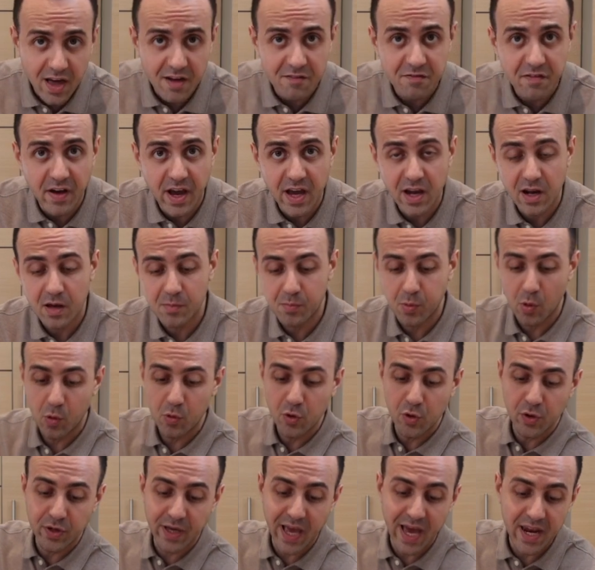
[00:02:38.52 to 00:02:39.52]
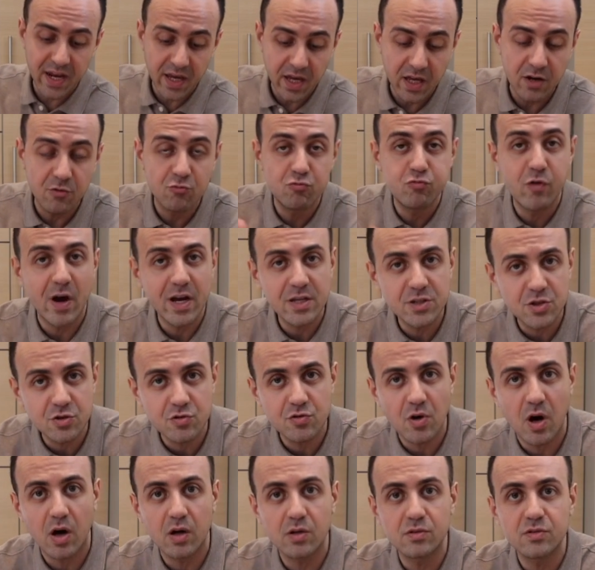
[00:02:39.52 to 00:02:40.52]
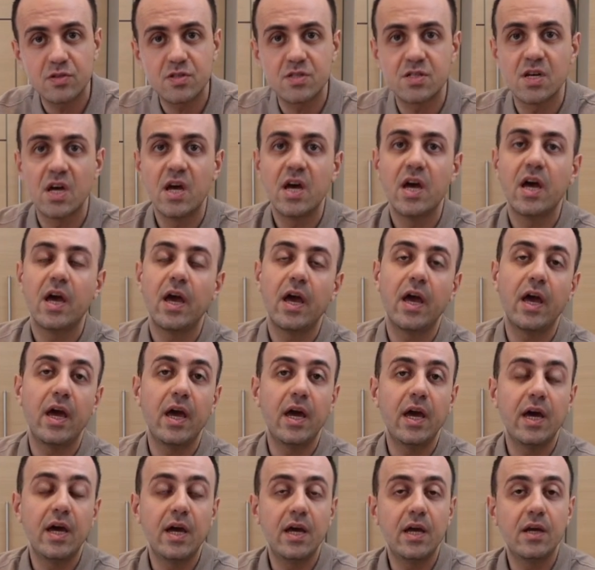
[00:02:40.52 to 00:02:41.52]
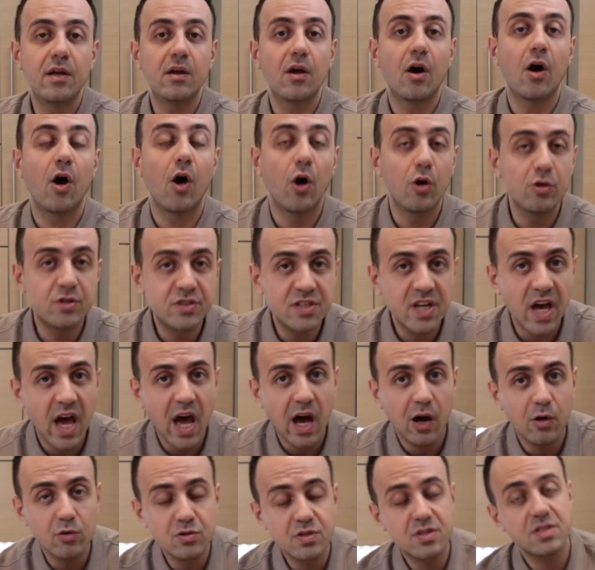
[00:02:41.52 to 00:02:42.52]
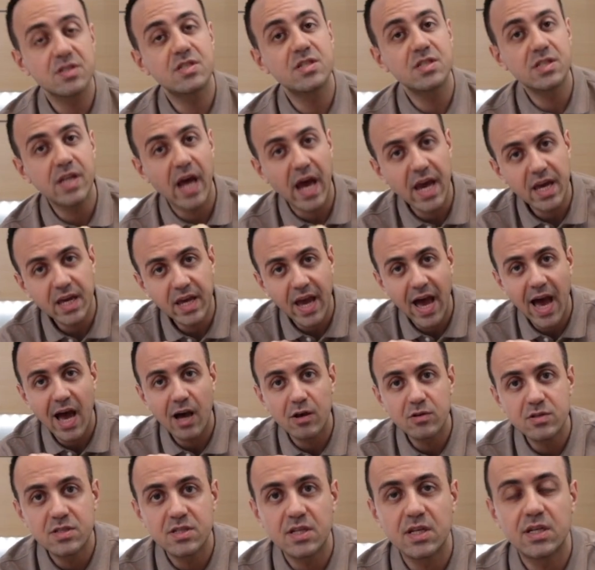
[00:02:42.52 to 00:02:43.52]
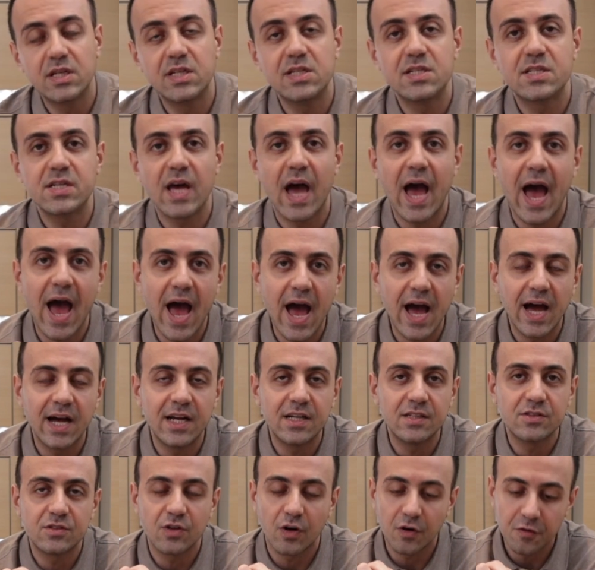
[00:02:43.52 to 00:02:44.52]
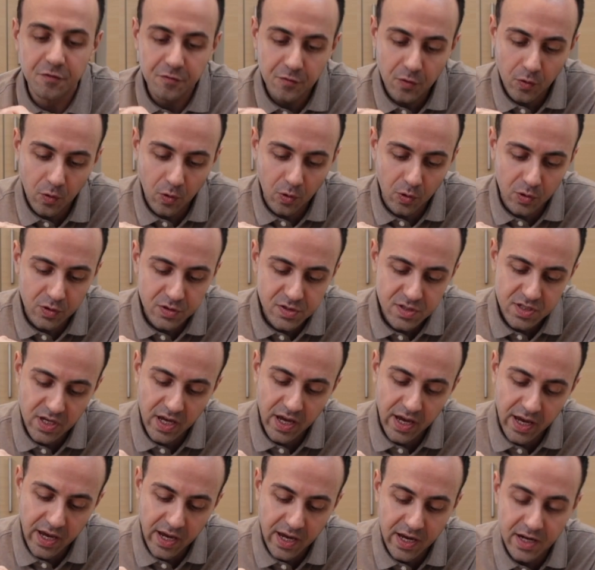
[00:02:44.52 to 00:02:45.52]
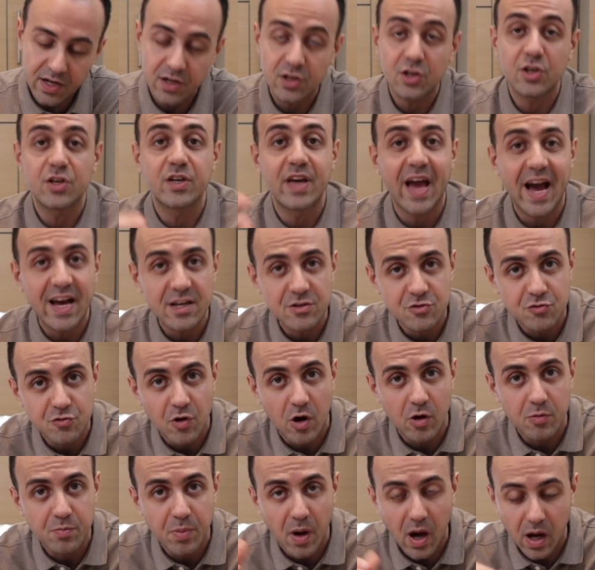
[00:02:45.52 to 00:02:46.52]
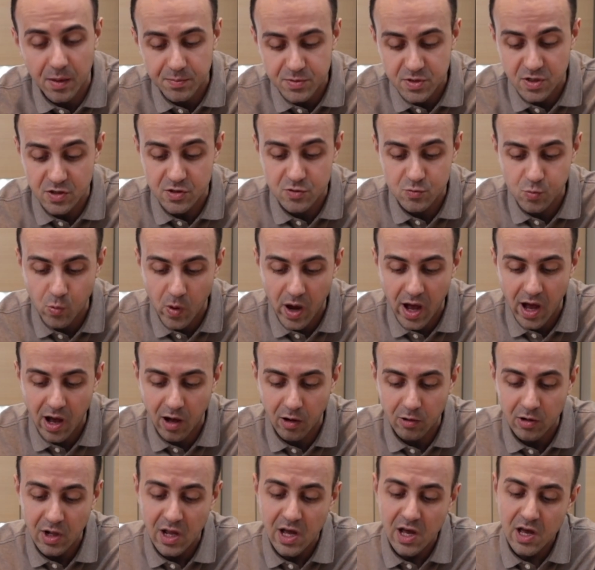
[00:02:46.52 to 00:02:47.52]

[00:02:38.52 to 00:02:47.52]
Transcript: available. You get it in restaurants, in hotels, steakhouses, and of course in gastropubs as well.